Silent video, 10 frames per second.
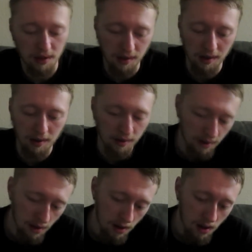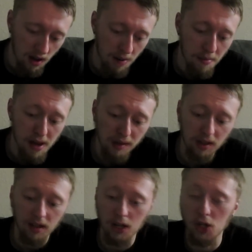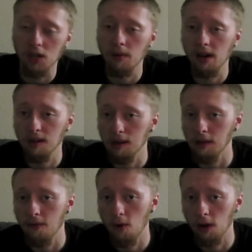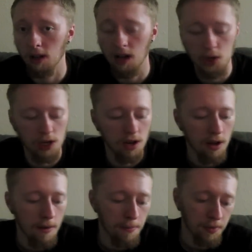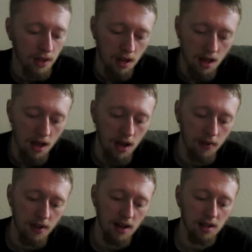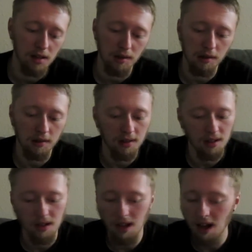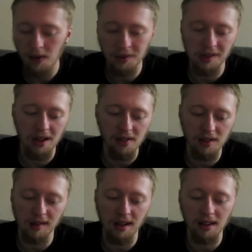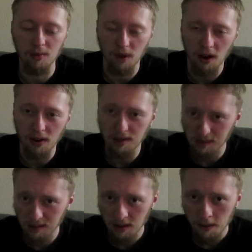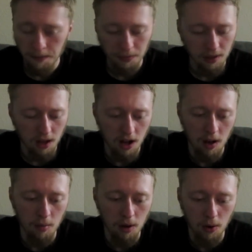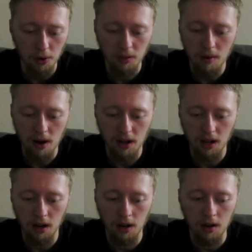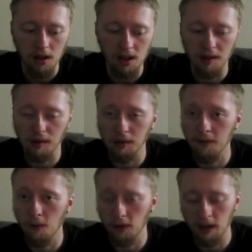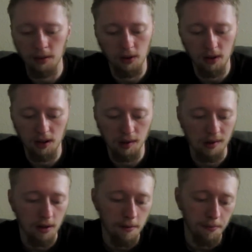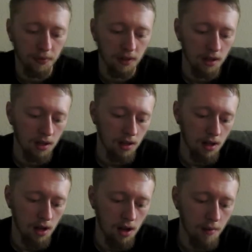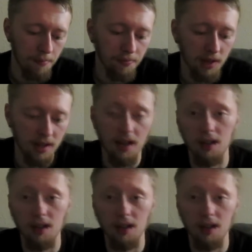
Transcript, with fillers: This is an amazing addition to my N64 collection, and that is, I would say, the second rarest um, North American N64 game there is, um, and that